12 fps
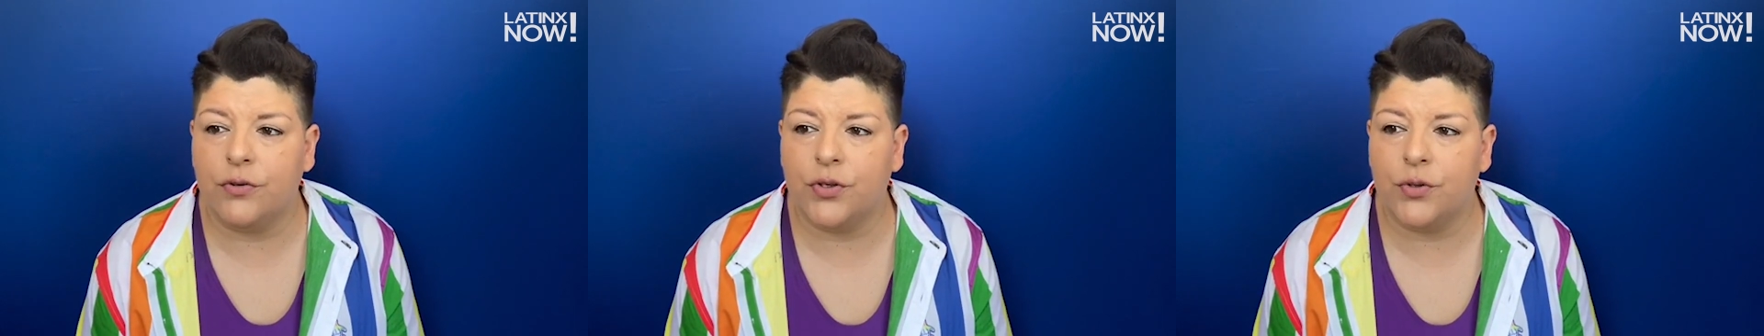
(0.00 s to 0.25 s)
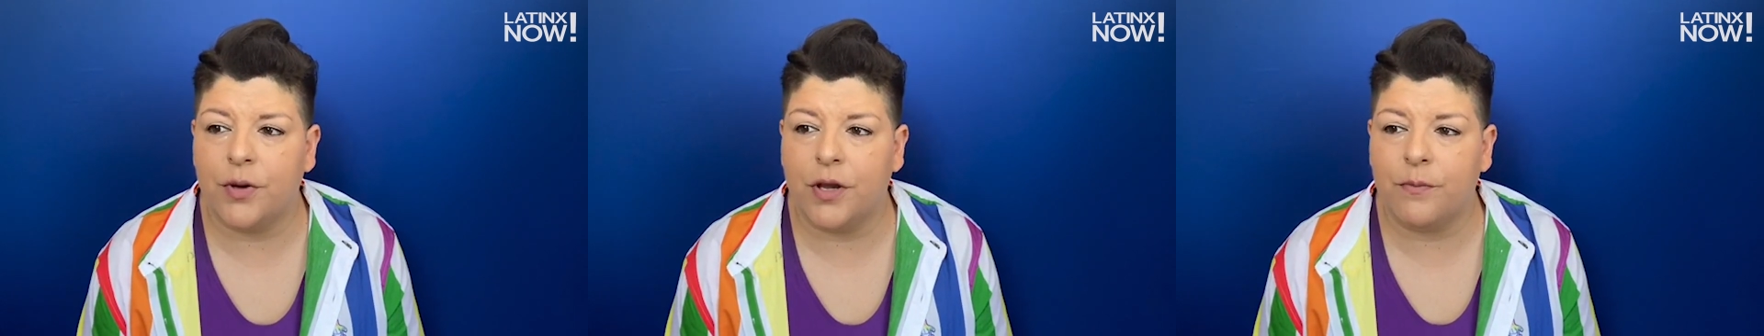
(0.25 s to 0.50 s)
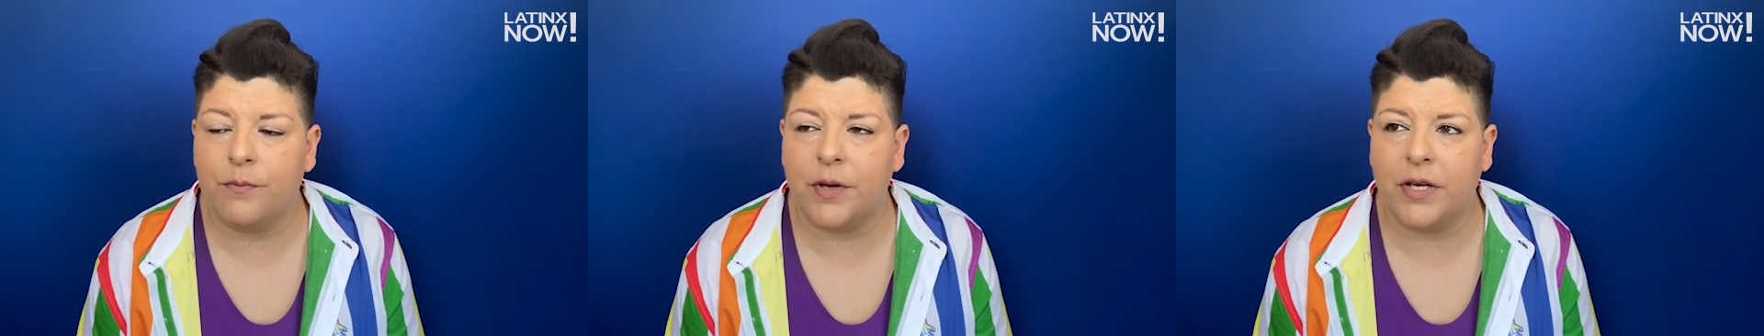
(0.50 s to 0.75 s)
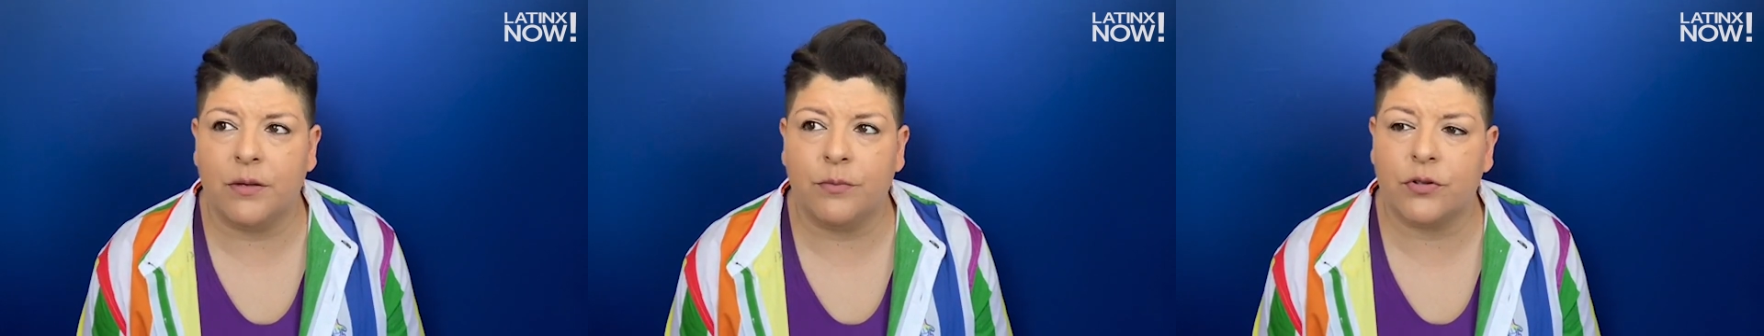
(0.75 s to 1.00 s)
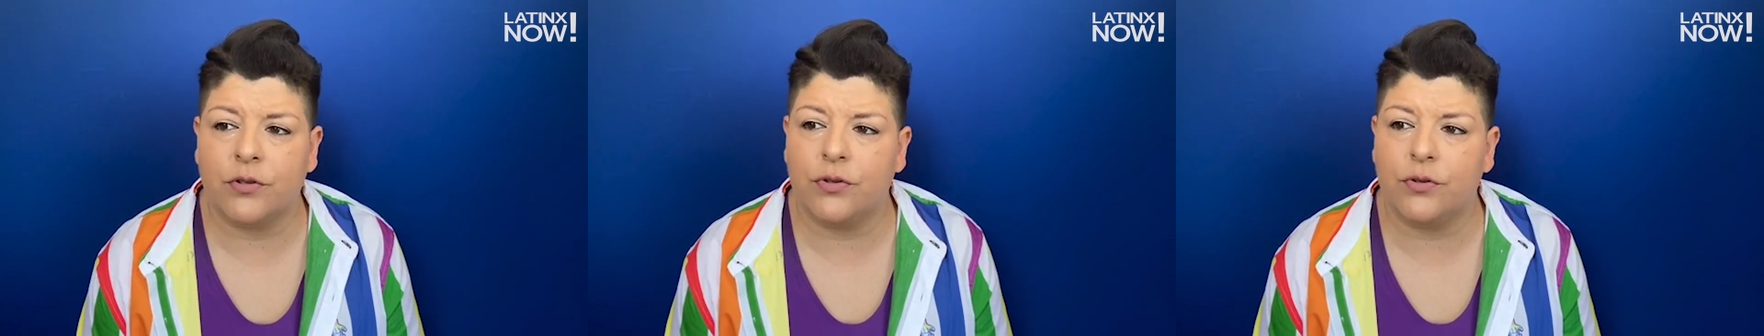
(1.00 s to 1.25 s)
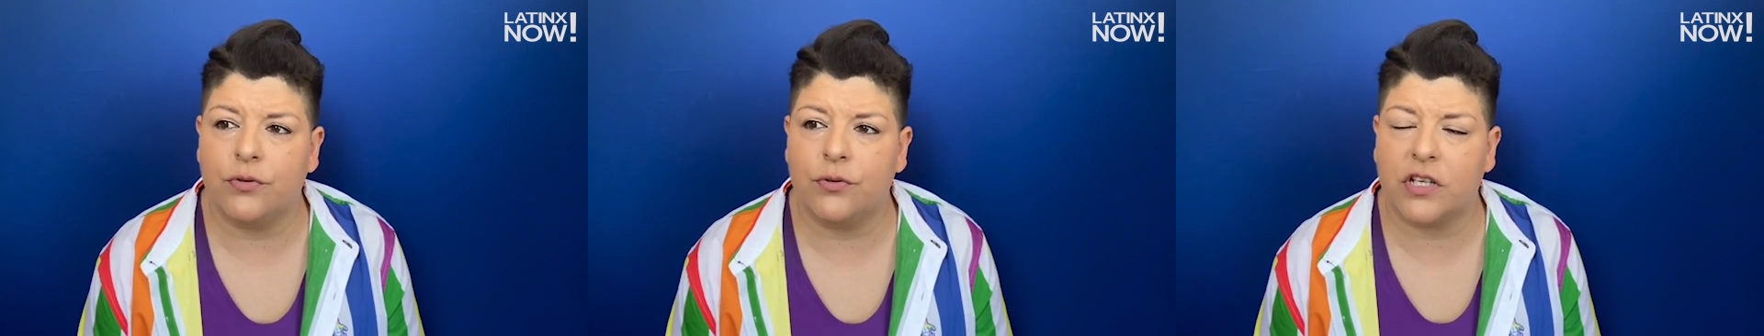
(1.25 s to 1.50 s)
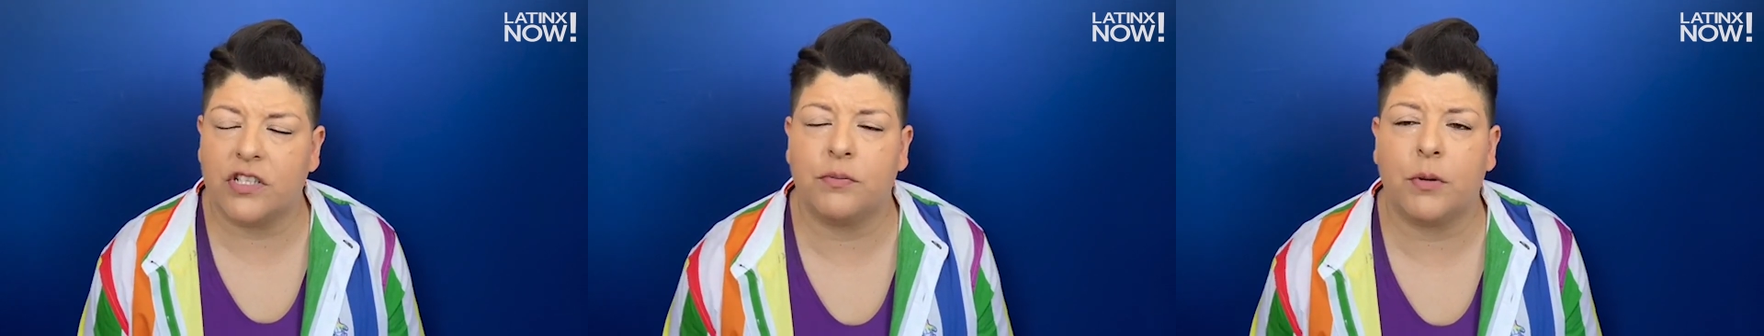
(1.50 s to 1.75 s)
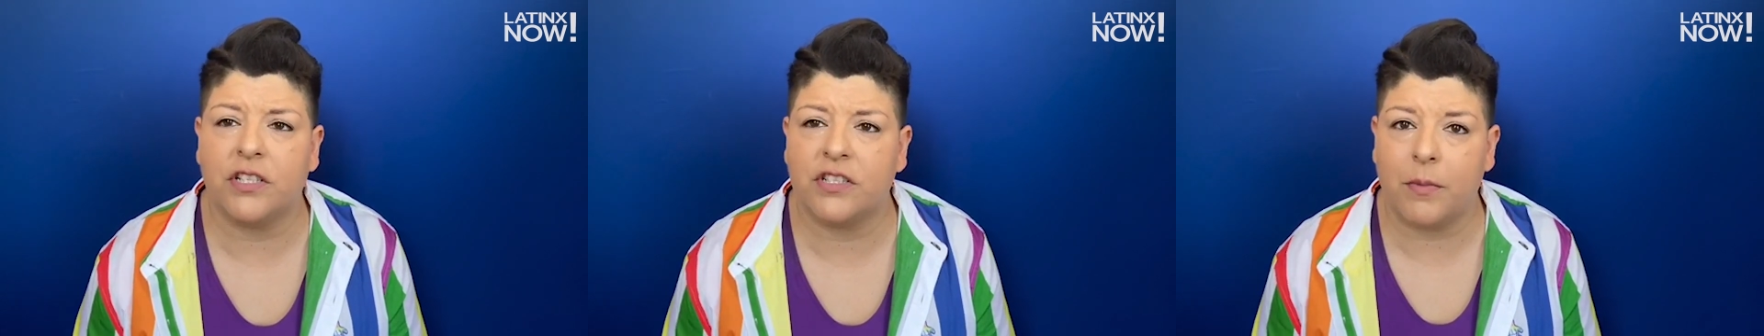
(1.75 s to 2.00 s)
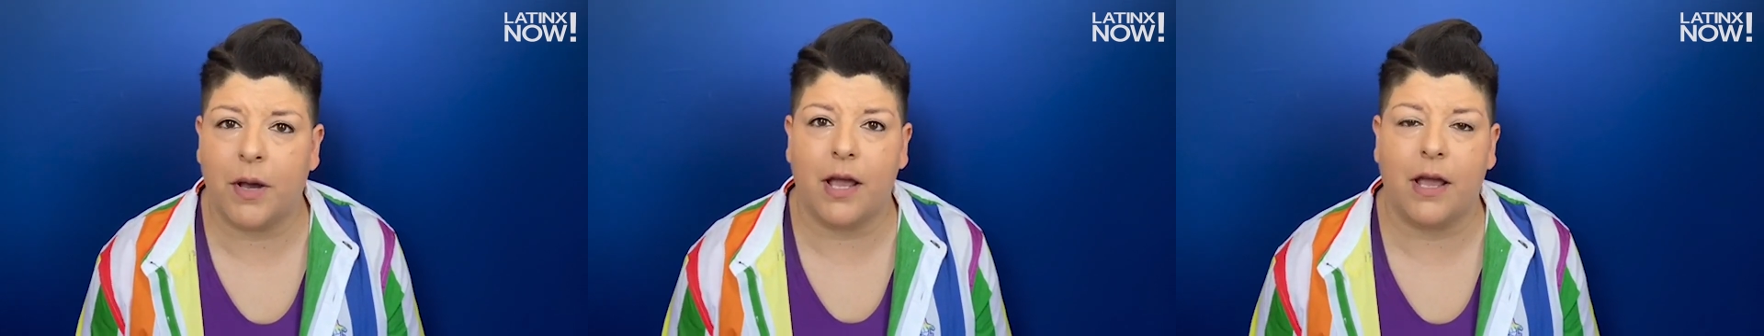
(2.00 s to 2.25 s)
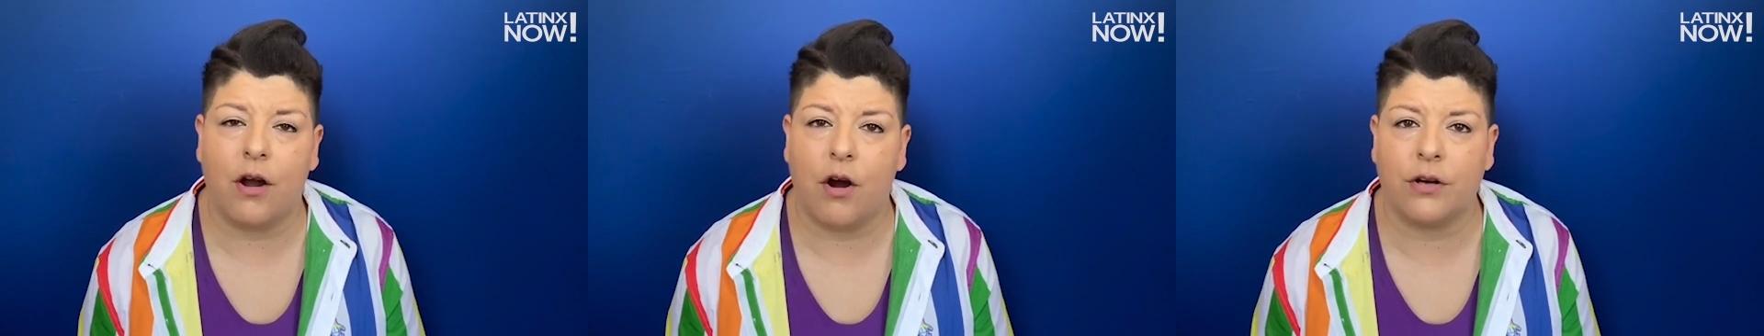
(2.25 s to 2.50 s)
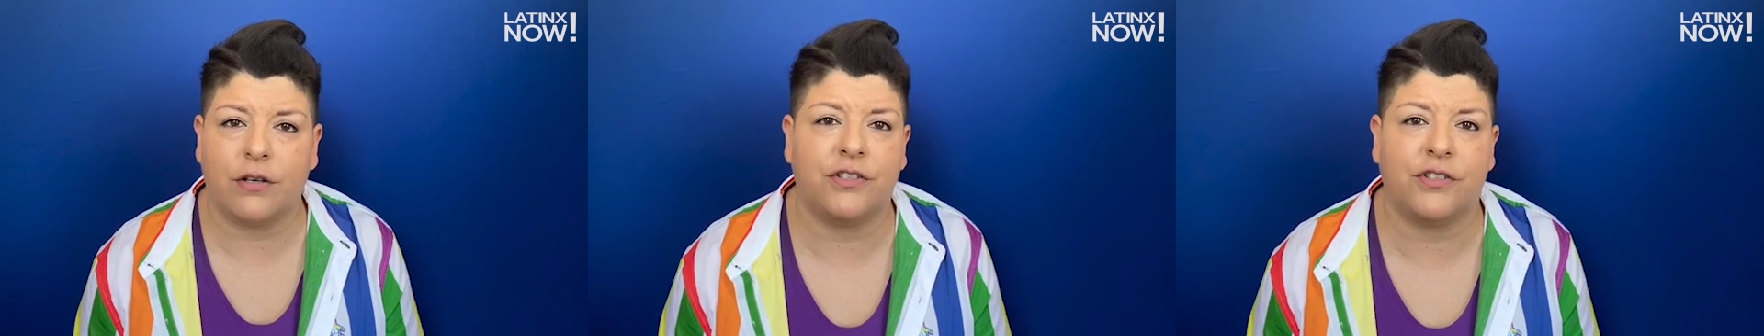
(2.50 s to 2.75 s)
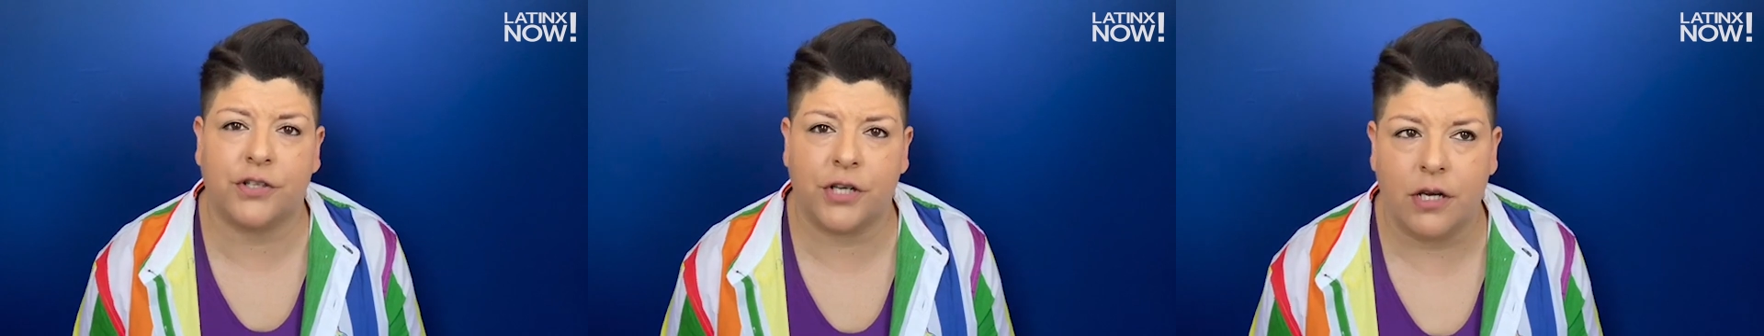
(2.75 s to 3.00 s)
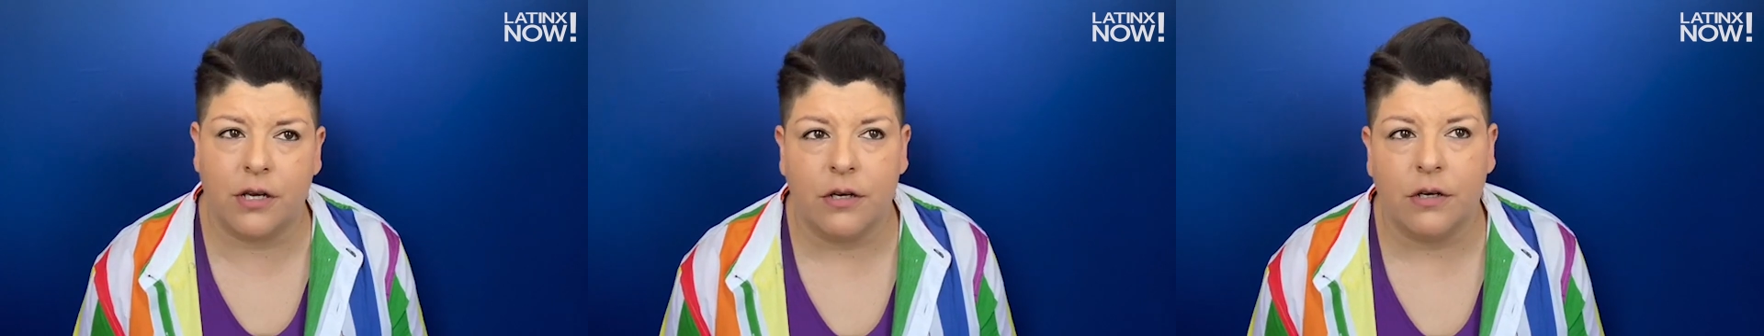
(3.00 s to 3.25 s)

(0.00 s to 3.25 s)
to be able to express my artistry,